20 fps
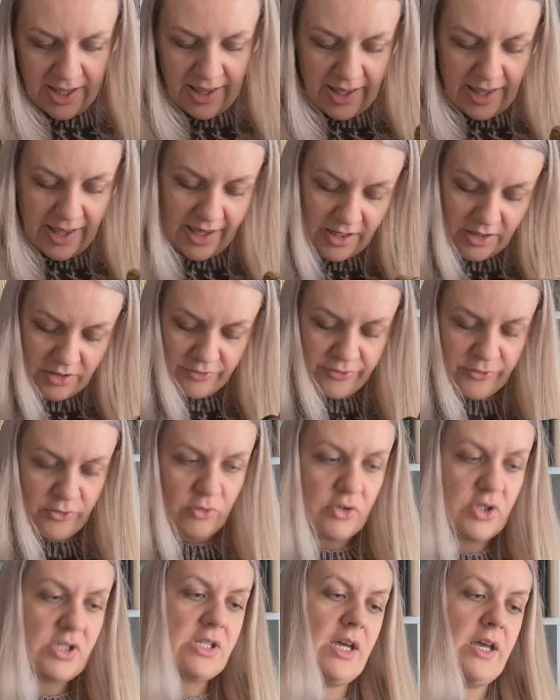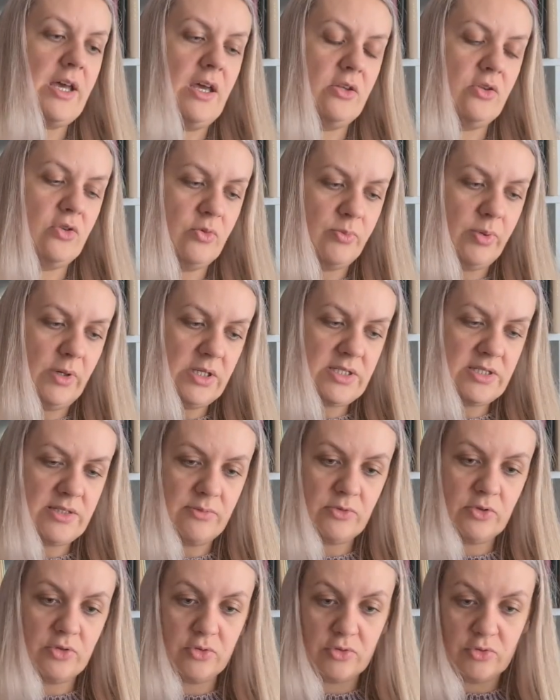and of course I had to buy
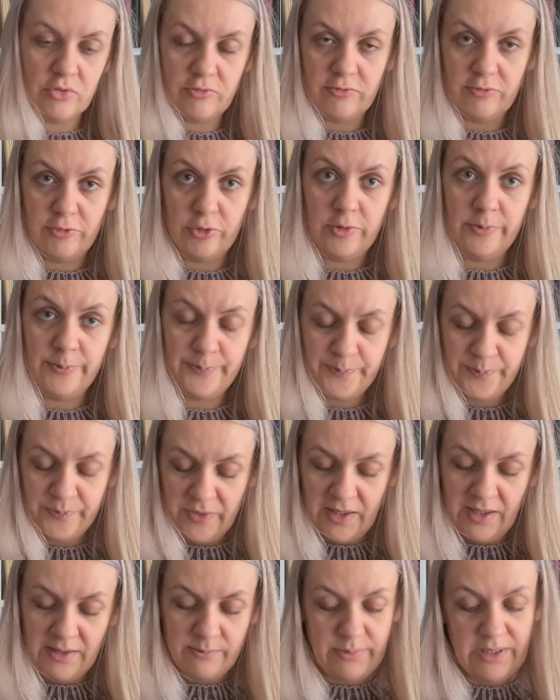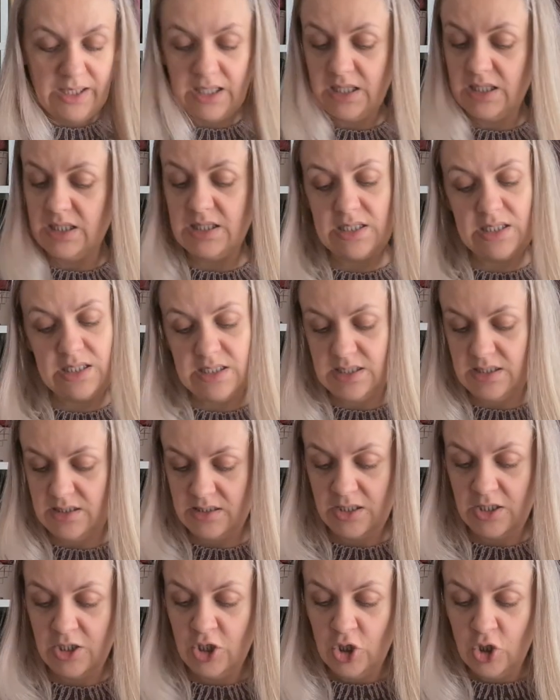some tuku wool, because
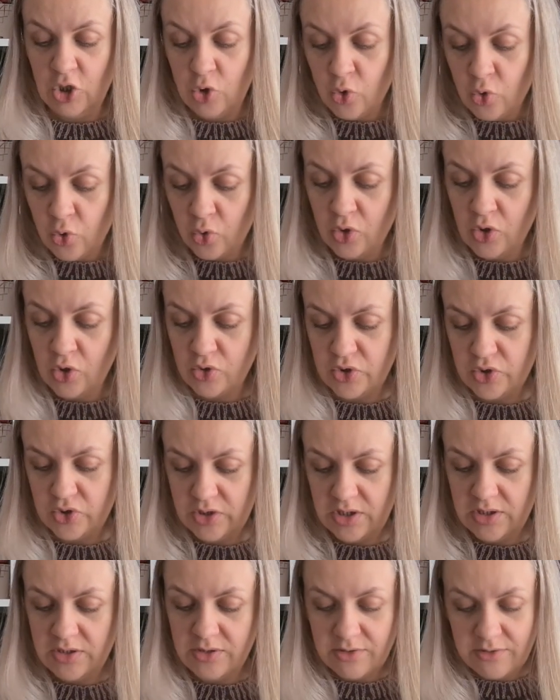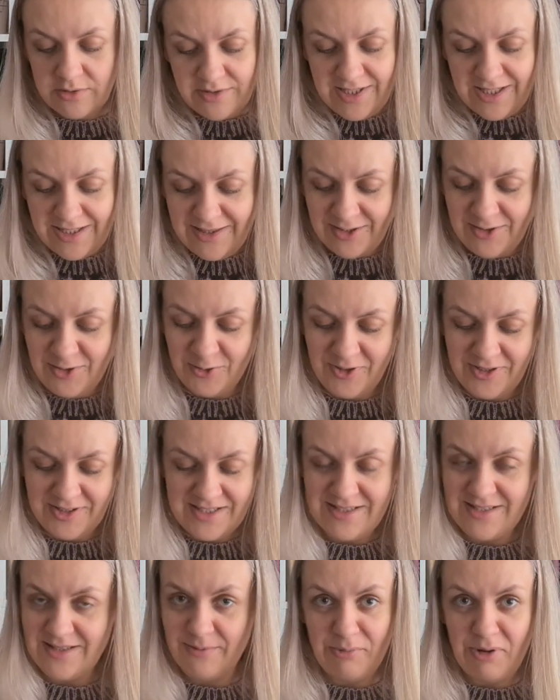who goes to Tititu and
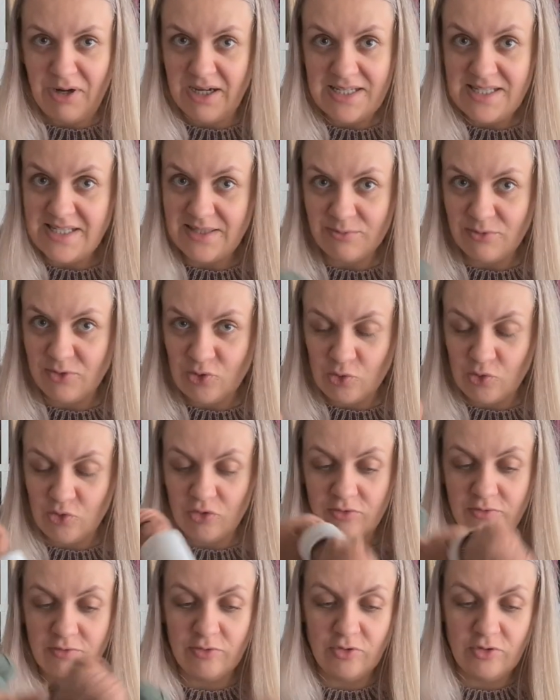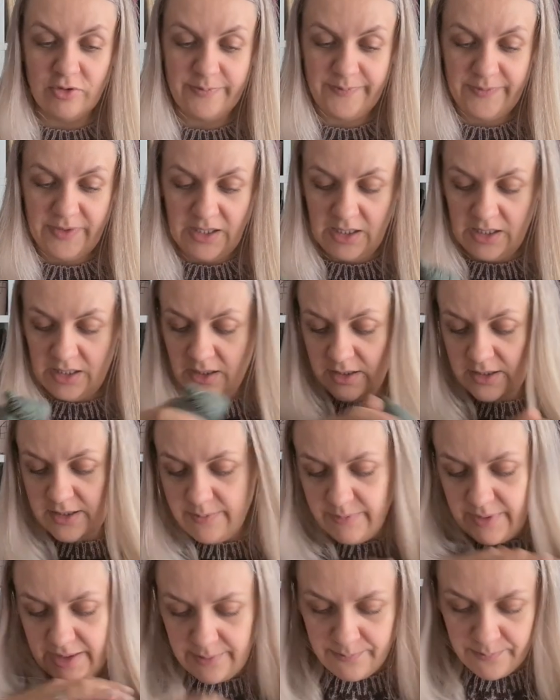doesn't buy some tuku wool? Yeah, not
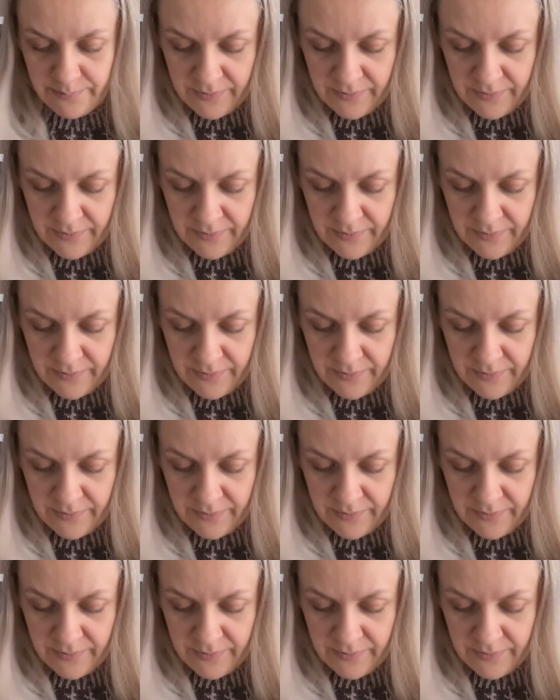me.